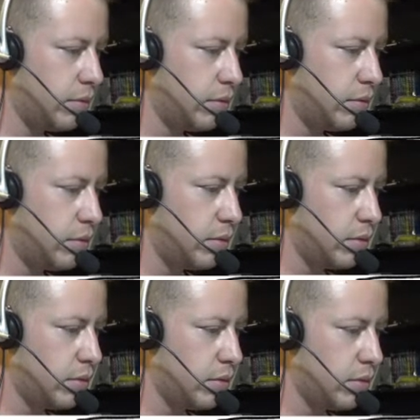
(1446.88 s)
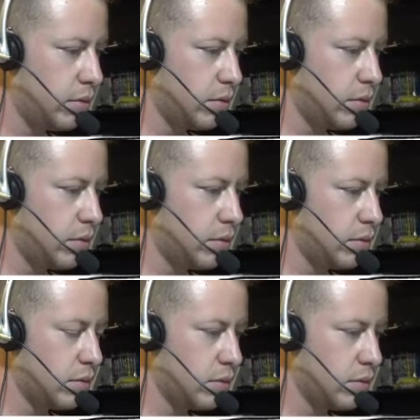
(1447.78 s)

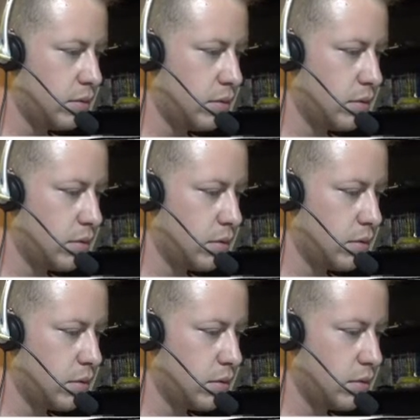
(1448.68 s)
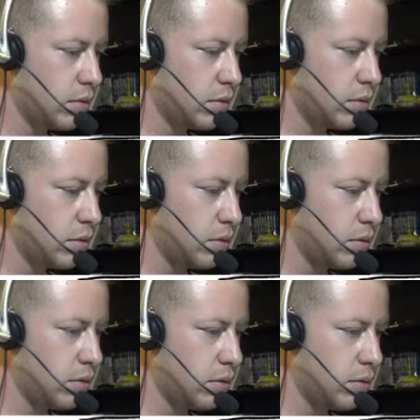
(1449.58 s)

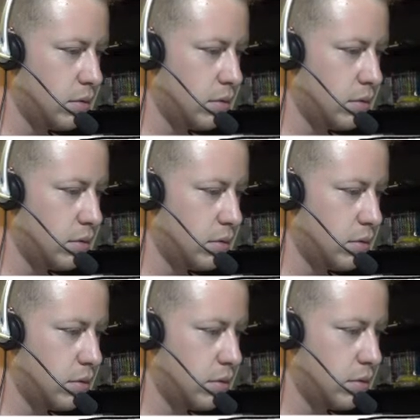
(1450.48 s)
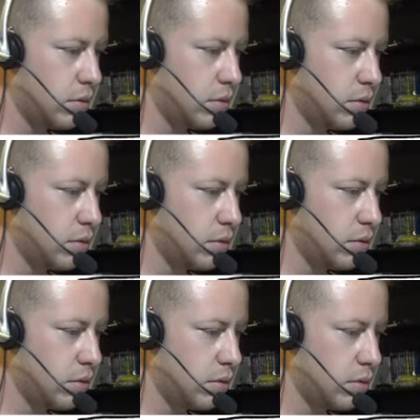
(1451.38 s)

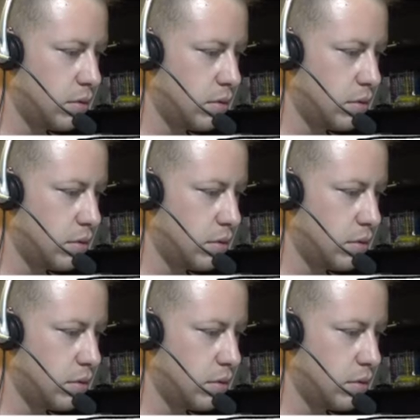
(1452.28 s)
[no speech]